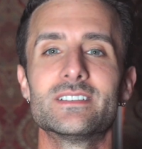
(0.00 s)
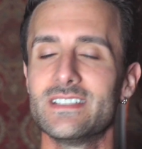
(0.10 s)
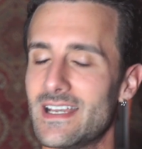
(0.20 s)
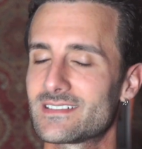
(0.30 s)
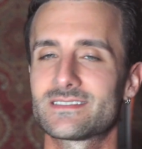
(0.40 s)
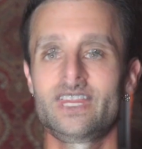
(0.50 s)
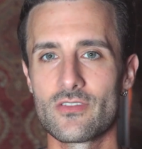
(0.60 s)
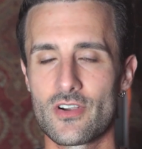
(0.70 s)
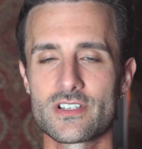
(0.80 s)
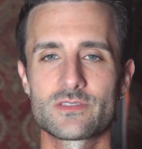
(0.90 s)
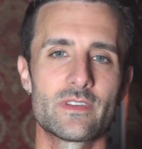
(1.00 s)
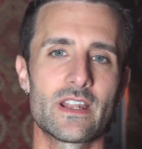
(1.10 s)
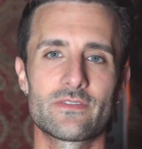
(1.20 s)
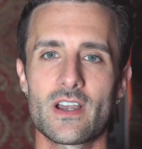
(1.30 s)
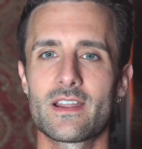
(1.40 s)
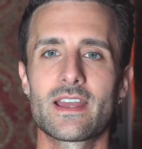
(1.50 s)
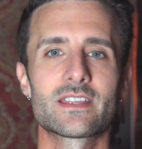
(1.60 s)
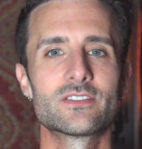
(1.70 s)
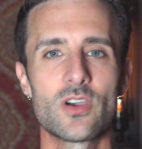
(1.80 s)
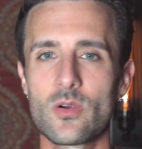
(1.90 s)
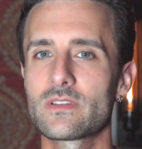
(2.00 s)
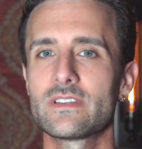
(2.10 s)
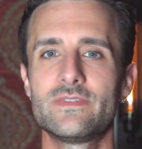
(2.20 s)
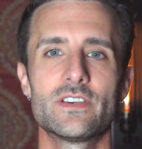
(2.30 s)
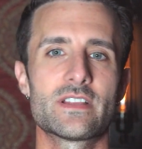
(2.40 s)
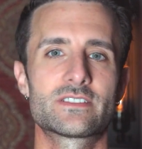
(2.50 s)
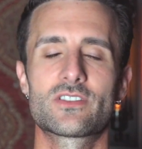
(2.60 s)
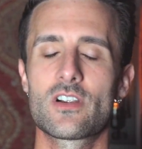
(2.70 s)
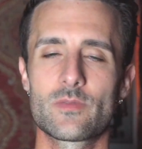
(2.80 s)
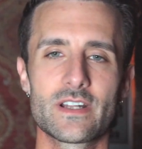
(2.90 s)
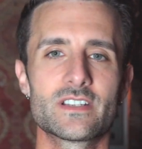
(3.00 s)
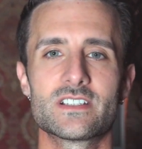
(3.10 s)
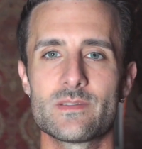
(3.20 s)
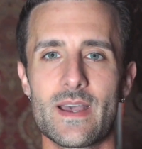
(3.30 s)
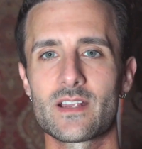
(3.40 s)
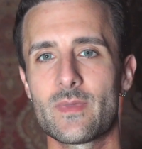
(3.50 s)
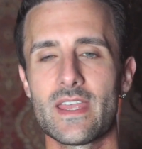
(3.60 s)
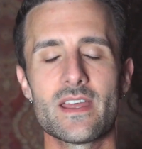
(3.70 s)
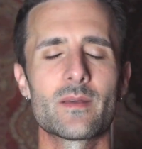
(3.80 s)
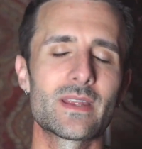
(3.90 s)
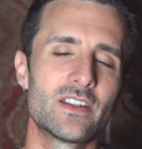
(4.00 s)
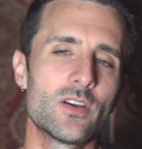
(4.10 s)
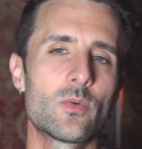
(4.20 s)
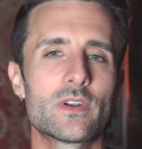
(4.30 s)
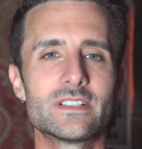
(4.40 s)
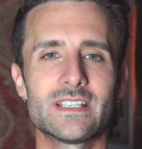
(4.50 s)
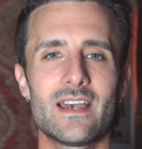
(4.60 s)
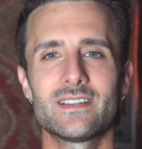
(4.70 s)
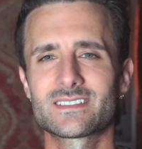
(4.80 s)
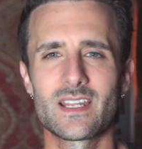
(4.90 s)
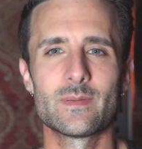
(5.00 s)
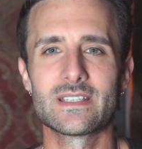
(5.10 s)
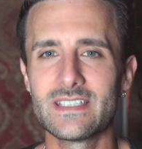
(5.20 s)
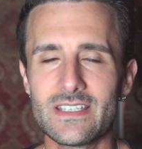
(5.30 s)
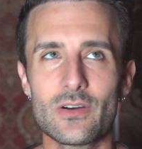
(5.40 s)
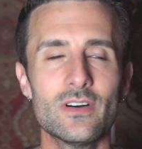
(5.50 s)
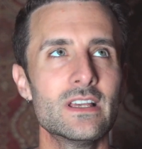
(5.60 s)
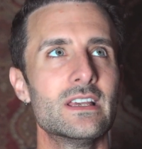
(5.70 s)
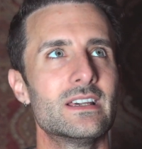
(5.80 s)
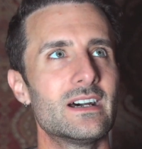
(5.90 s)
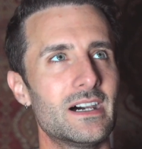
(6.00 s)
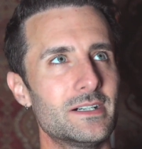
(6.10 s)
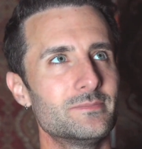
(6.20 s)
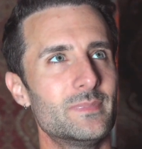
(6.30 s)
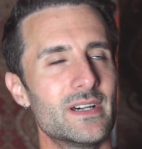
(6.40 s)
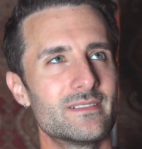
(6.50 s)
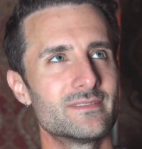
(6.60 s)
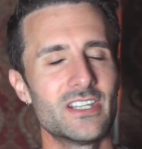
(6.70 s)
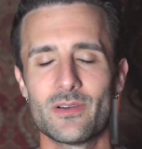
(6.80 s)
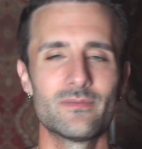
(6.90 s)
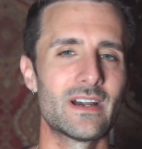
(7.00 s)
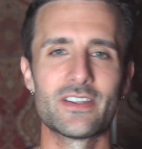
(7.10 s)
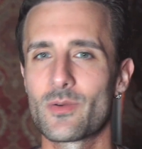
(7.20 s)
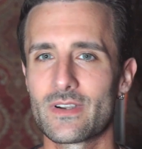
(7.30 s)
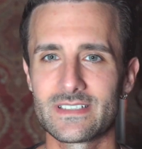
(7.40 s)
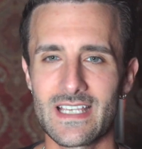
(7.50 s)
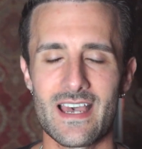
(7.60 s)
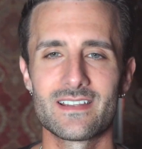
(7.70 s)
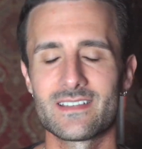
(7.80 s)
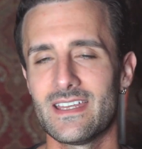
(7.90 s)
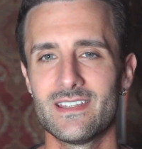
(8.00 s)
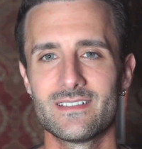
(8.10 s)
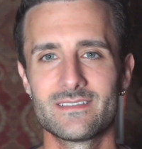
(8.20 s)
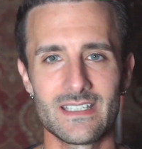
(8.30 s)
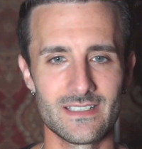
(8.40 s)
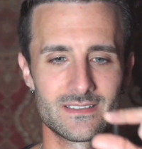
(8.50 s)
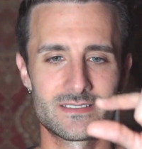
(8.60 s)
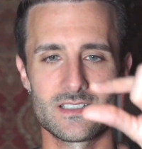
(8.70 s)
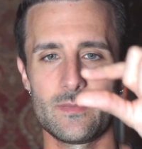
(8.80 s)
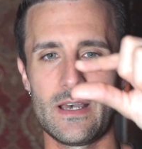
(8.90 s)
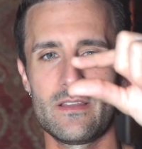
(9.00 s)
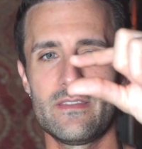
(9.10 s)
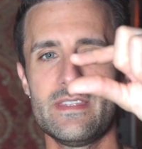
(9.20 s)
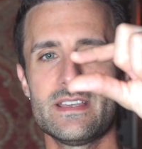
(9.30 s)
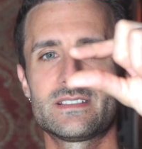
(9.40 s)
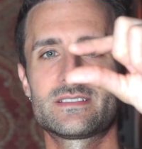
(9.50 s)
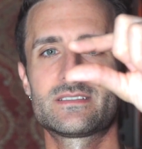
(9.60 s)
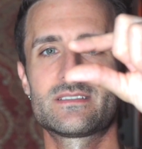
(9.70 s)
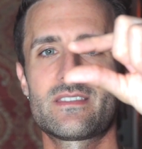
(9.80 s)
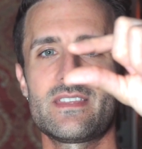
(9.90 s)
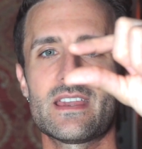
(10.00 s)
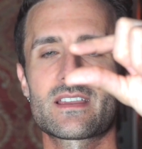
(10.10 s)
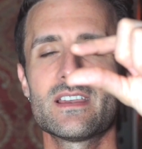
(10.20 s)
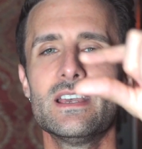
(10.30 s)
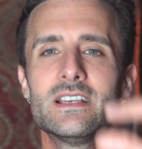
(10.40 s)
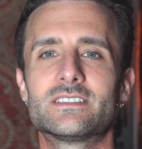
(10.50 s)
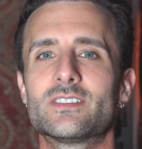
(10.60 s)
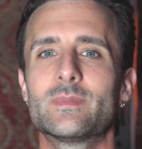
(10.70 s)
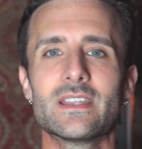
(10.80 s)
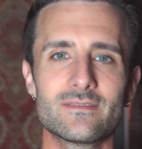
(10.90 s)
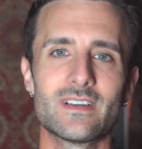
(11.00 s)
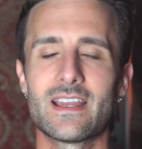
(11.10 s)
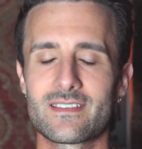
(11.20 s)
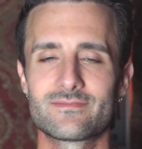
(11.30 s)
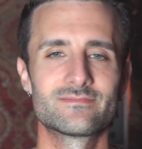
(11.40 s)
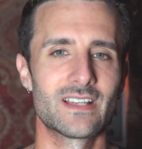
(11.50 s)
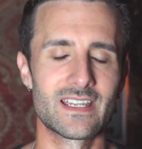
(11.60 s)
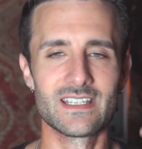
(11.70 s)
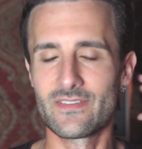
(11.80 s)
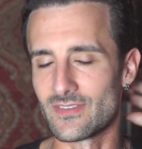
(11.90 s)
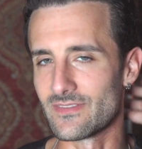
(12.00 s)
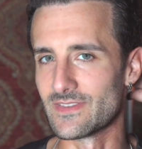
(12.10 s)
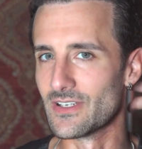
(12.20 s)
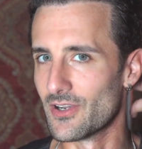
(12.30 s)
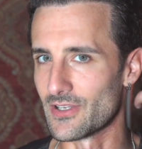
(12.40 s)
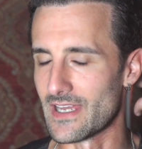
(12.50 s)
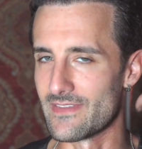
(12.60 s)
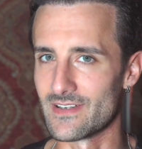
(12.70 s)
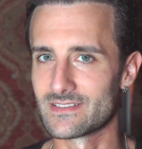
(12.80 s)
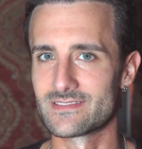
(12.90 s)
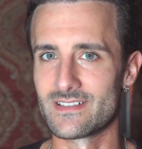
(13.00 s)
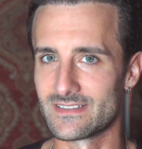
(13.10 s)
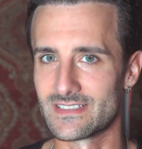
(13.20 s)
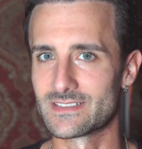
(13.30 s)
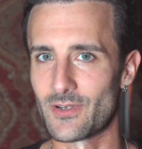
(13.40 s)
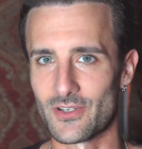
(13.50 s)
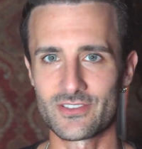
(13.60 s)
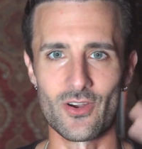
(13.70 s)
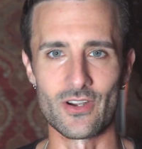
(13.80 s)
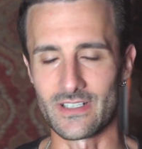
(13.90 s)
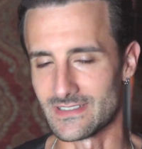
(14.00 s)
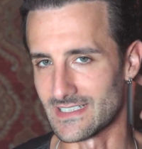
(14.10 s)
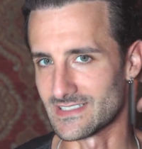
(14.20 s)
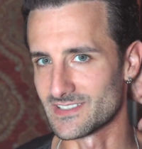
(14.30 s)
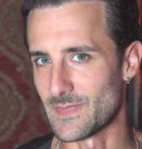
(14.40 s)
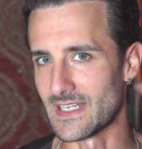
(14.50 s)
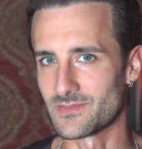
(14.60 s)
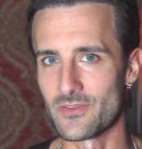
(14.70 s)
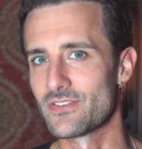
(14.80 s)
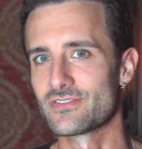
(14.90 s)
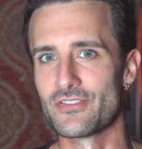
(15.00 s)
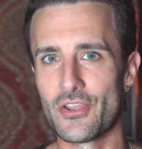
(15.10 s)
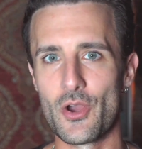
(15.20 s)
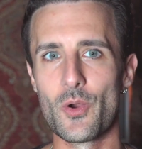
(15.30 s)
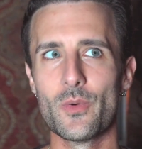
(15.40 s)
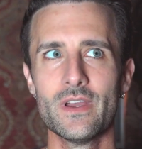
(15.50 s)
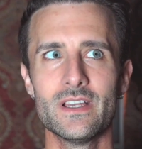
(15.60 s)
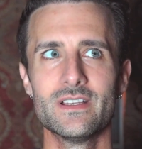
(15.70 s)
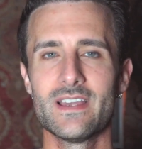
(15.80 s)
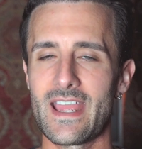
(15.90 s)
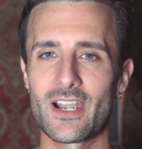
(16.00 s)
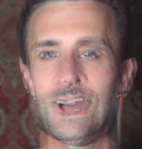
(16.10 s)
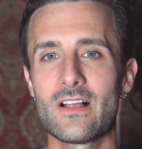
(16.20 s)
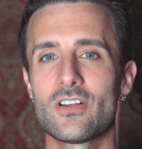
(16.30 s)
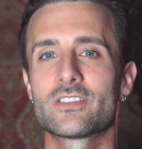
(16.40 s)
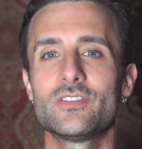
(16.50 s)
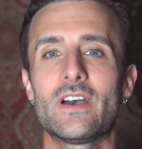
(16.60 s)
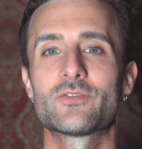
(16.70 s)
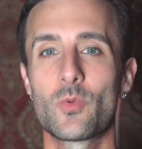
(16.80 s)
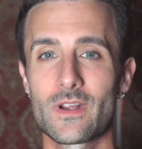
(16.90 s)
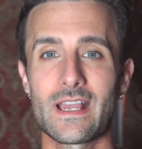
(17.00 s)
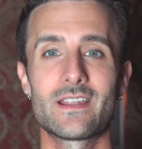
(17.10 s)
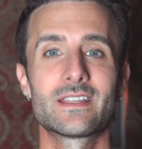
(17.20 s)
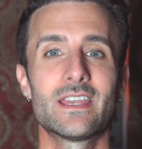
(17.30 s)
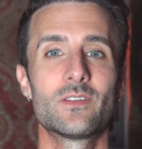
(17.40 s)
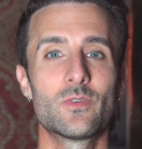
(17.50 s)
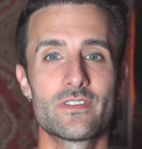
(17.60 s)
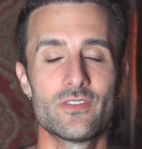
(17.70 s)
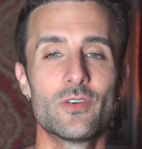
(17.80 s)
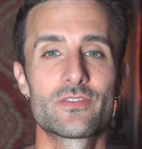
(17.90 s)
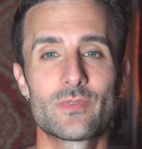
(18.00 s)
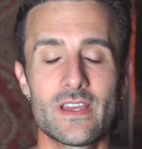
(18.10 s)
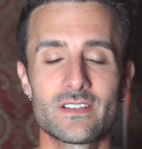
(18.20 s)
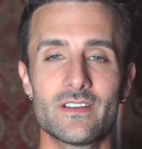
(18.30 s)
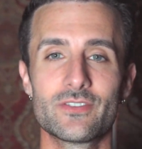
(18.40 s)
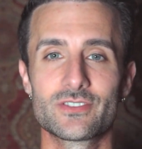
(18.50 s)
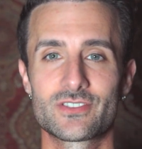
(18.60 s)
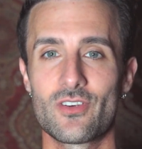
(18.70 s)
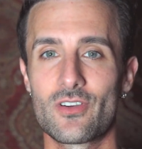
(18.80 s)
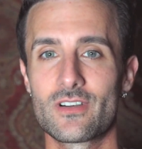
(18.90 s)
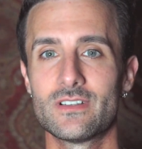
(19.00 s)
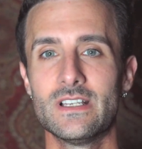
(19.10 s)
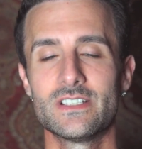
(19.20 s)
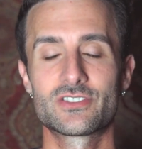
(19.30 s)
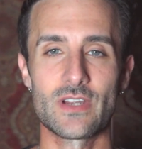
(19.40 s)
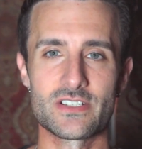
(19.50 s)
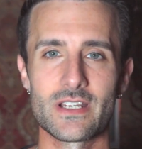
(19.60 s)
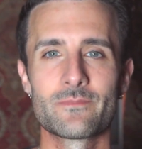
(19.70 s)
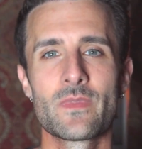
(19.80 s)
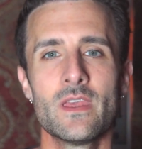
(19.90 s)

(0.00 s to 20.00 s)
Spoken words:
Yes, the largest one that I've got, I can totally feel that scar when I touch the back of my head. I mean, I know where it's at. It's not a big deal, but, I know where it's at, and it's about this thick. So, I mean, I can definitely feel, okay, there's the scar, because that's a space where there's no hair. How long do you have to work out again with no threat of your scar stretching?